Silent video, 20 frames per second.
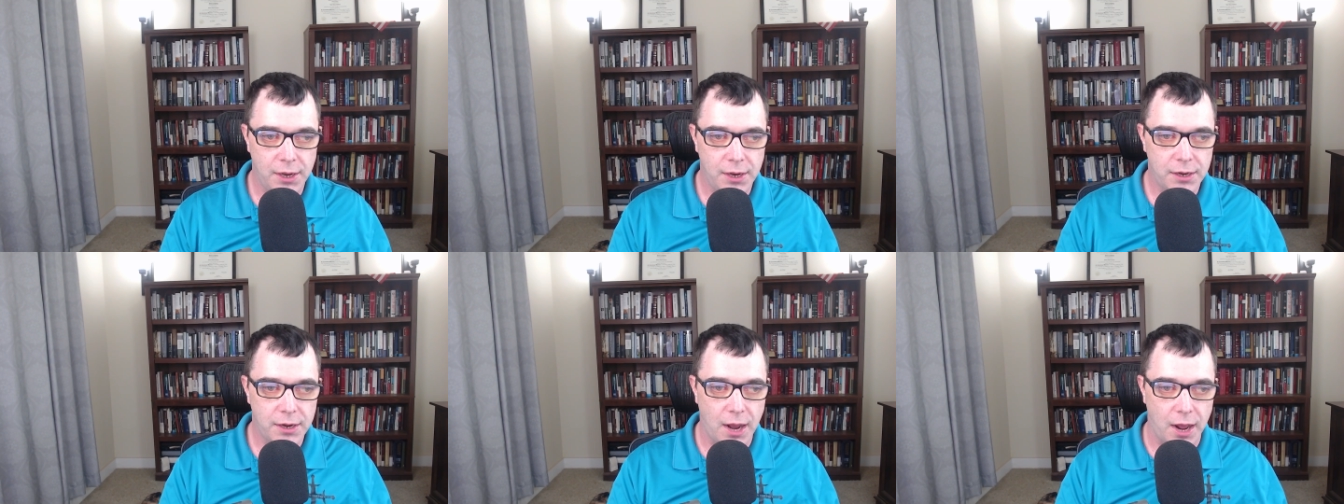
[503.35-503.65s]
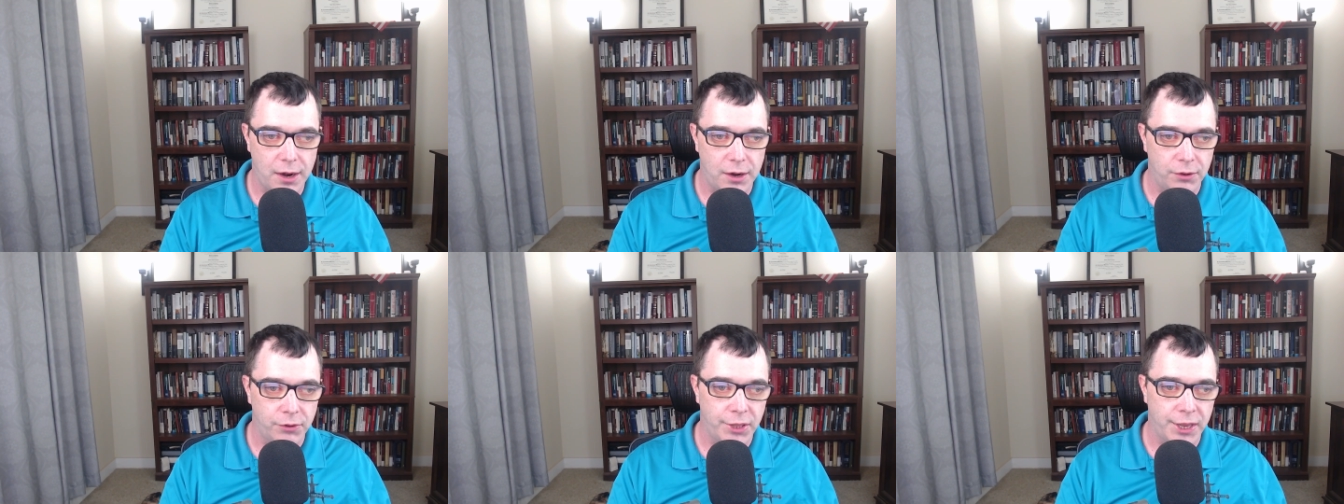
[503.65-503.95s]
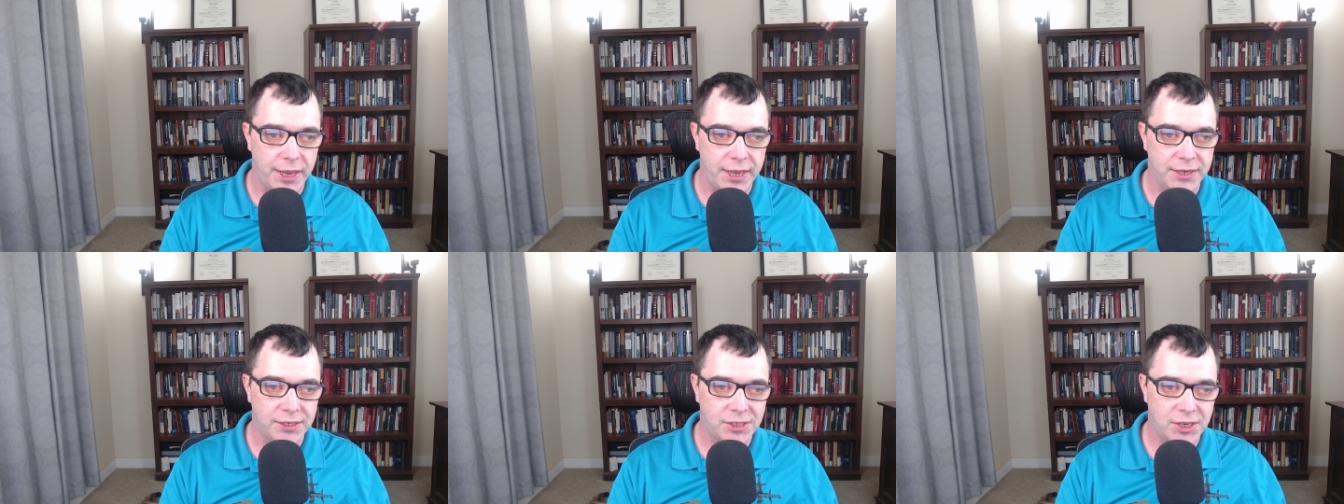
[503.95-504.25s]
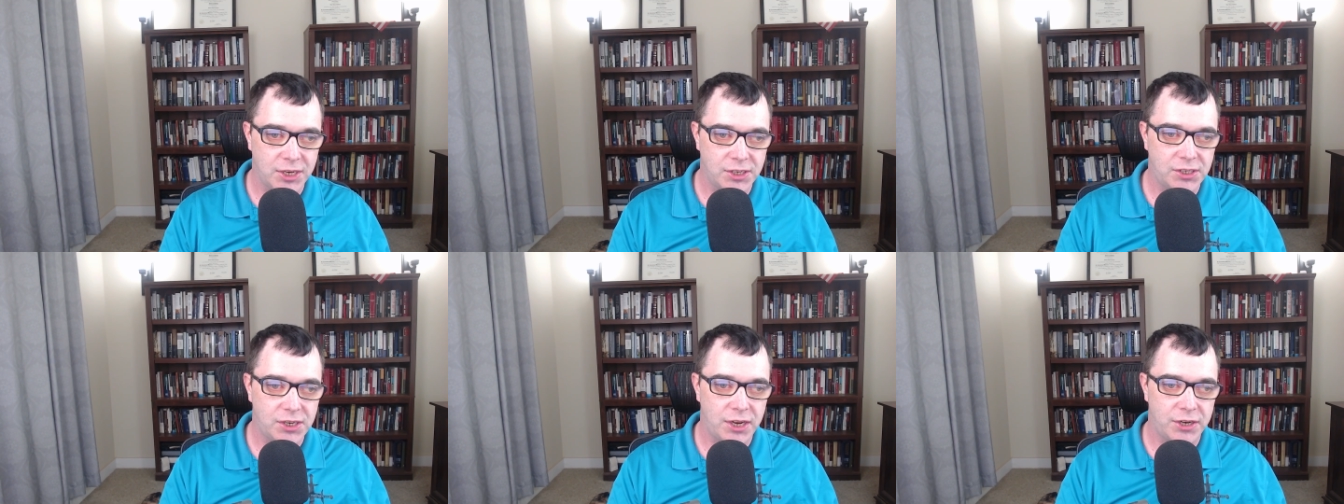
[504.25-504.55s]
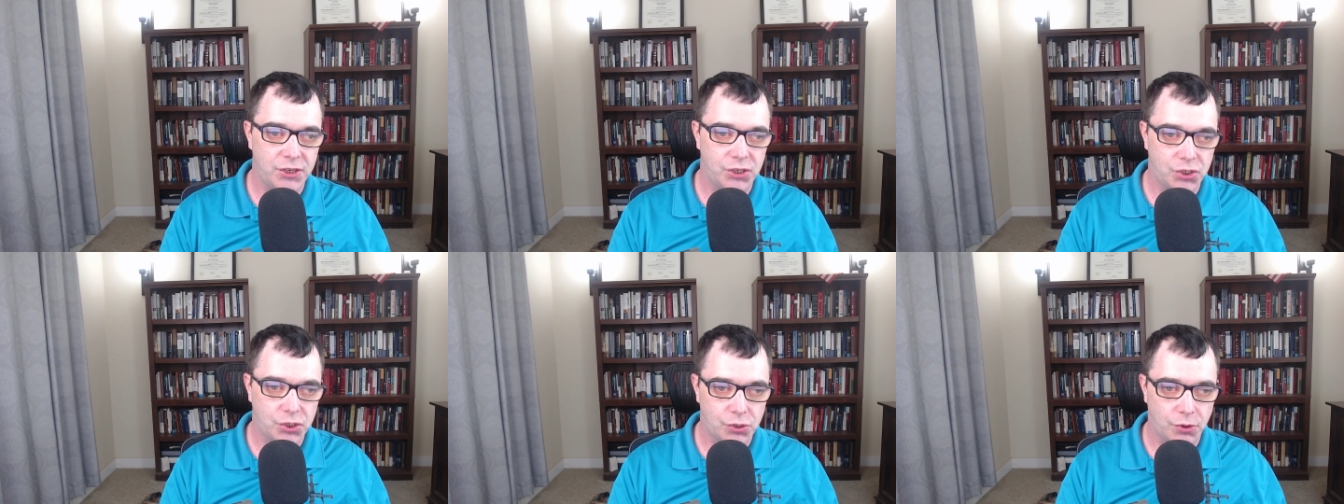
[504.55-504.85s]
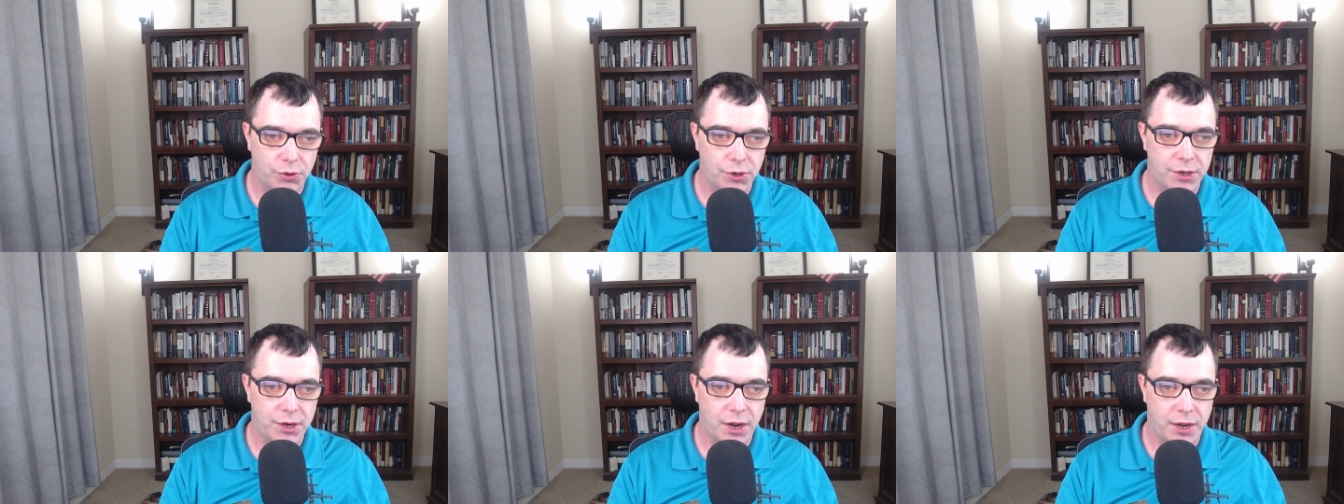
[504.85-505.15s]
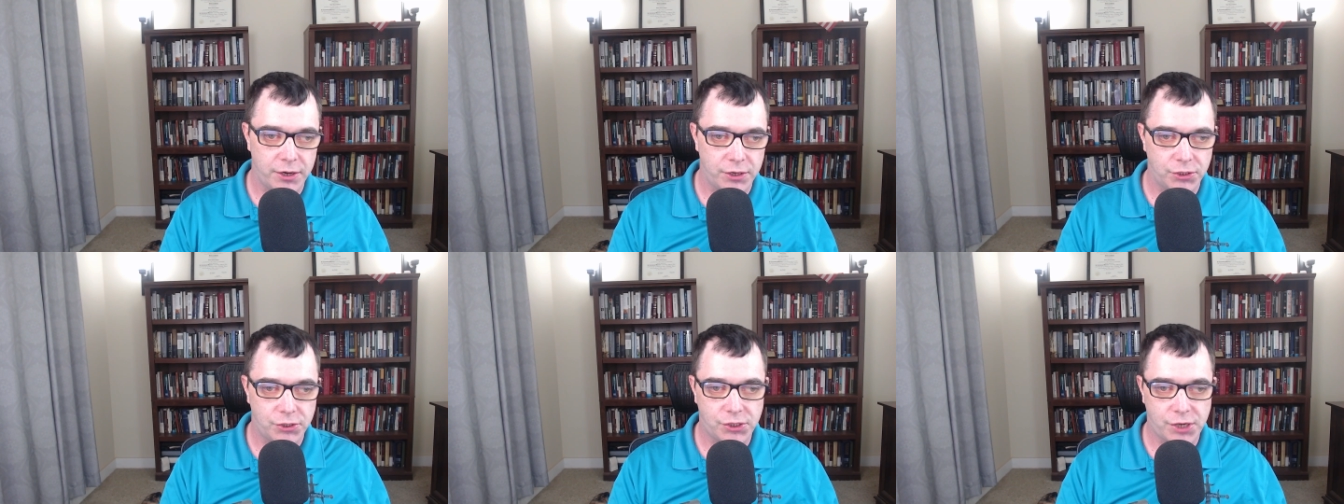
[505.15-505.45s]
Not only is this a distorted
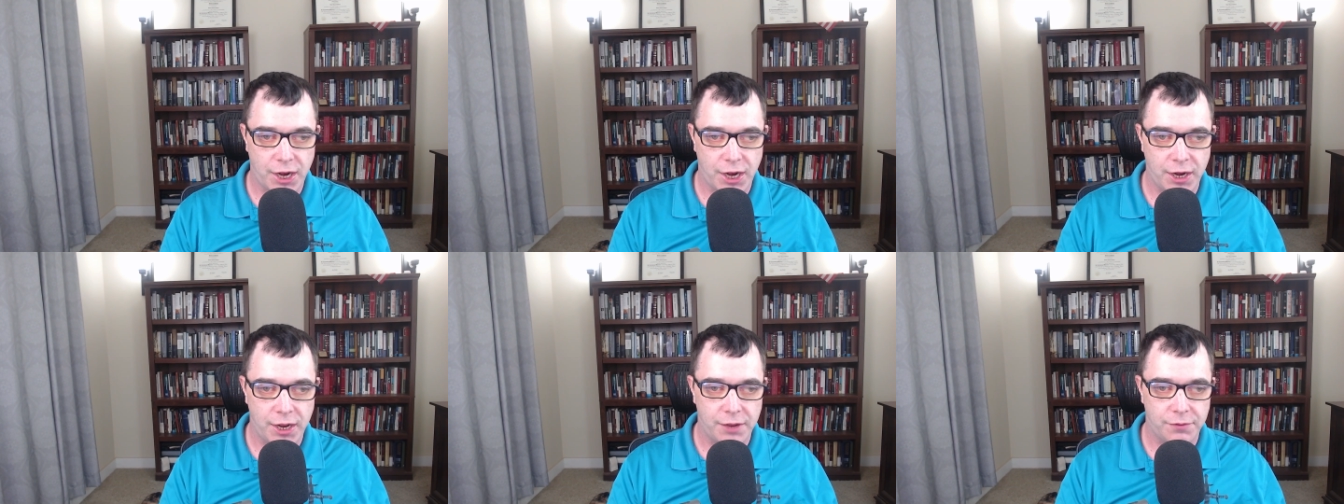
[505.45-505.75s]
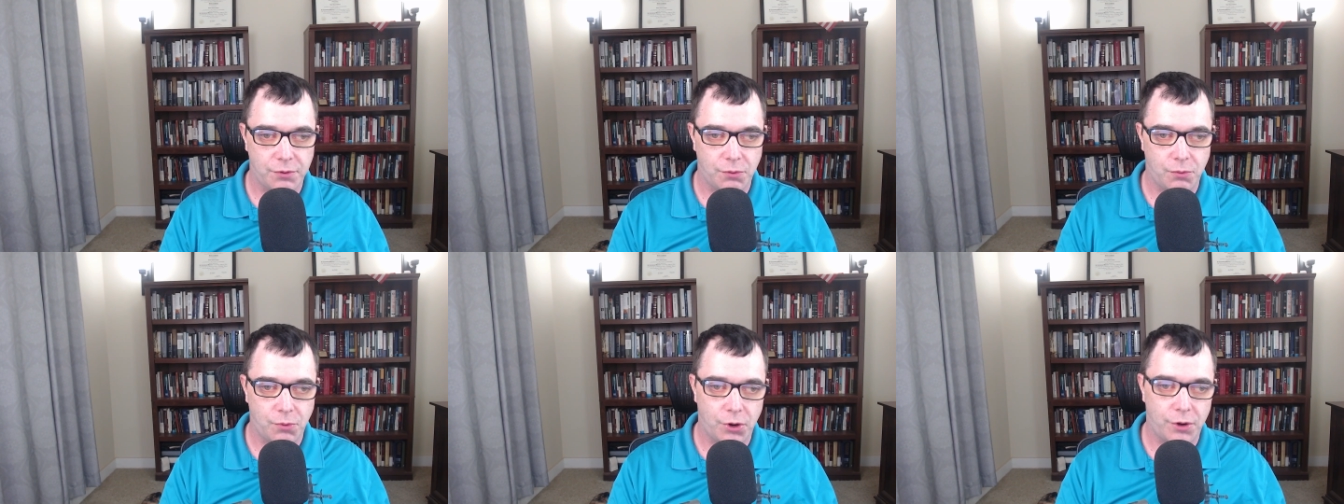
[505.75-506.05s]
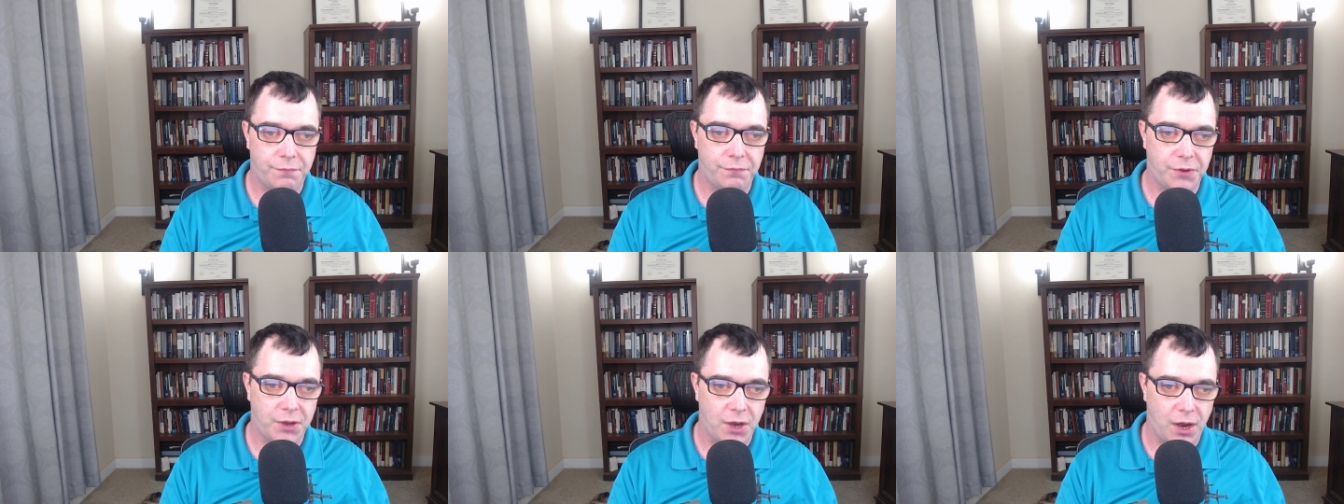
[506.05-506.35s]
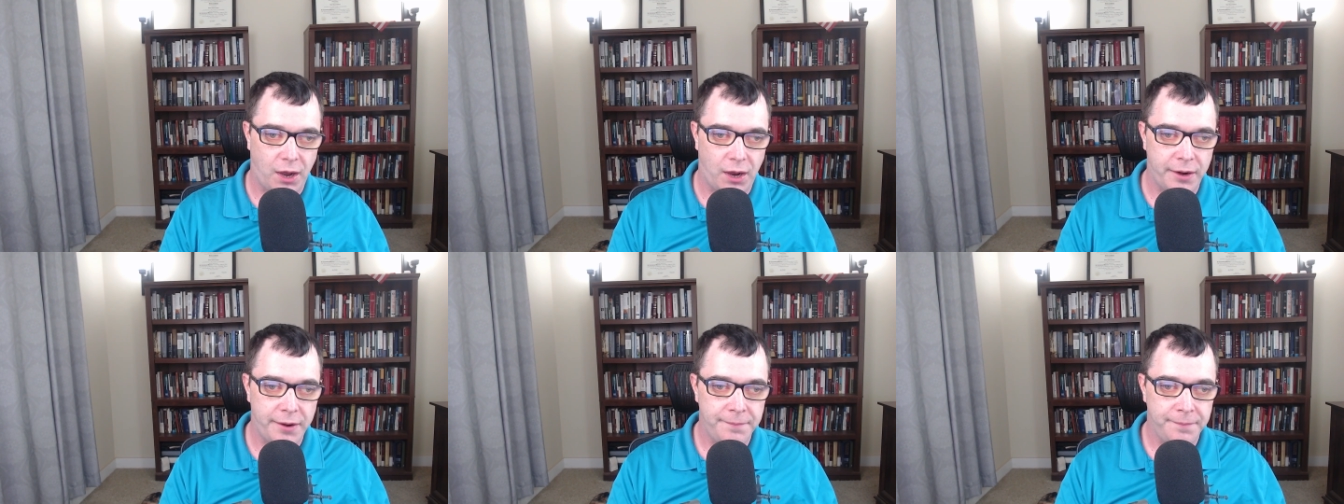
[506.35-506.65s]
understanding of the Word of God,